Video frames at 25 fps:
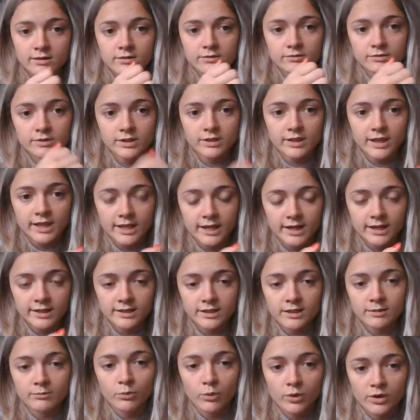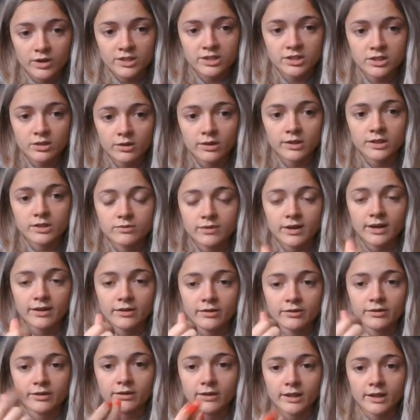relating to more students
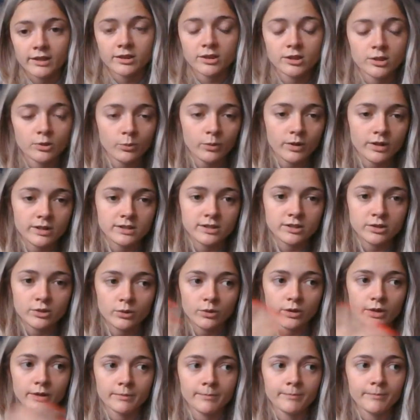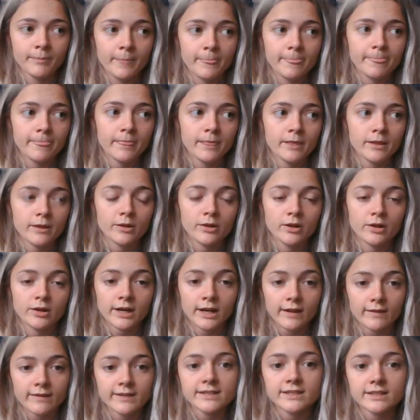rather than like the ones who are good
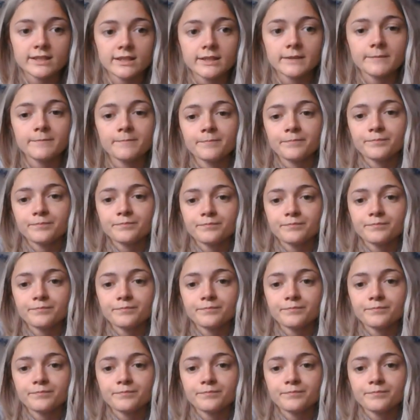at listening.